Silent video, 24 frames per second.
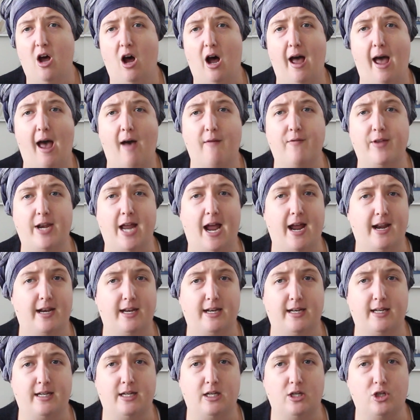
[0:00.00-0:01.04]
I haven't had
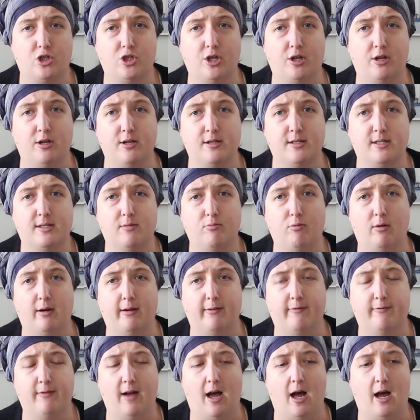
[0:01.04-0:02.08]
any issues
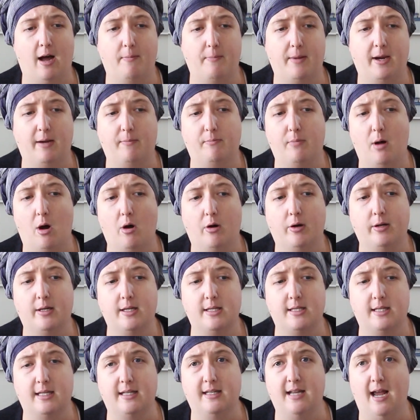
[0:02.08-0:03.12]
with
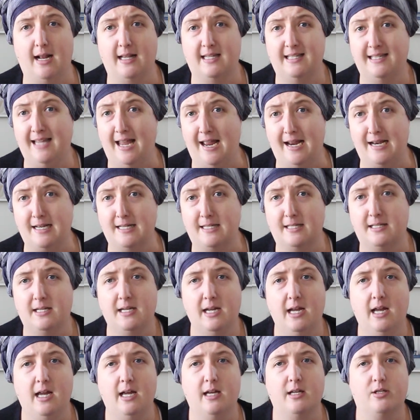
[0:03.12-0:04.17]
pickpocketers in that
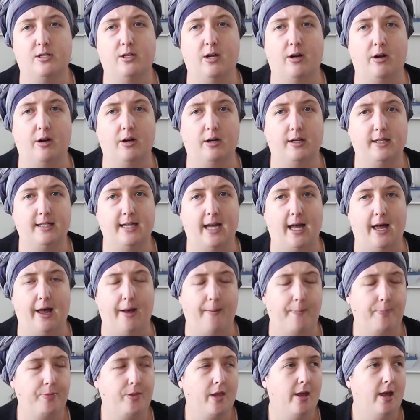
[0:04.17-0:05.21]
sense. So
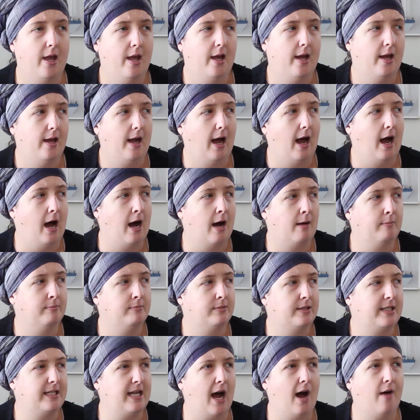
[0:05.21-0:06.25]
yeah.
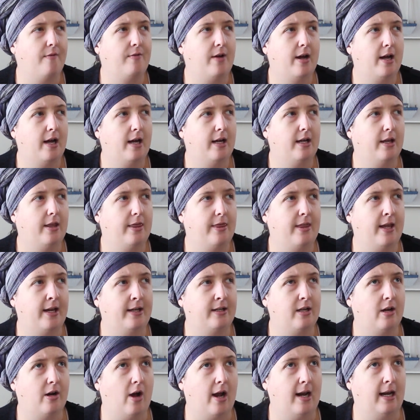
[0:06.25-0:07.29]
The other
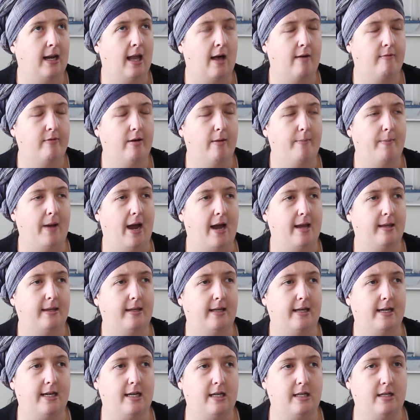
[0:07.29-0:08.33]
thing that I love about
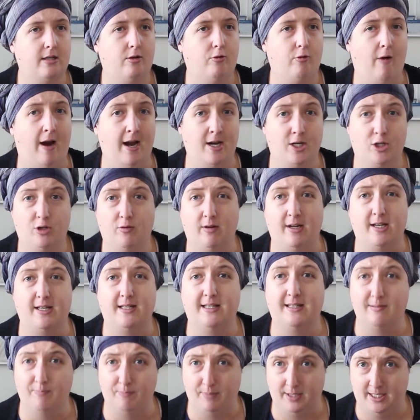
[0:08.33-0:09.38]
the Grand Tour,
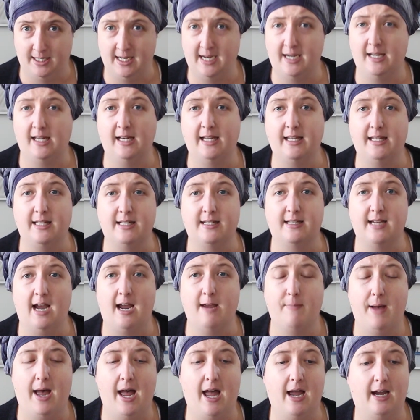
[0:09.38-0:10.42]
particularly the
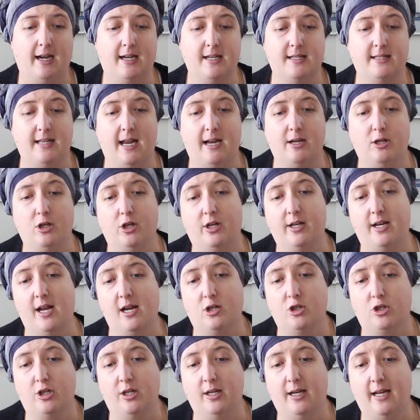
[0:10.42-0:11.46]
day pack, is that you can
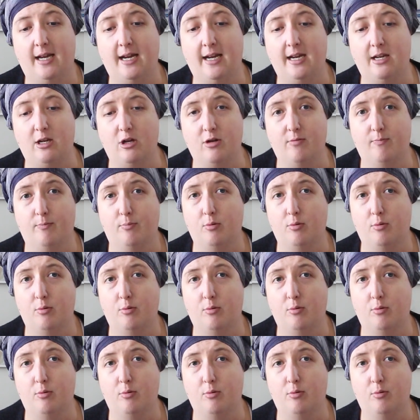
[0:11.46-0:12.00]
actually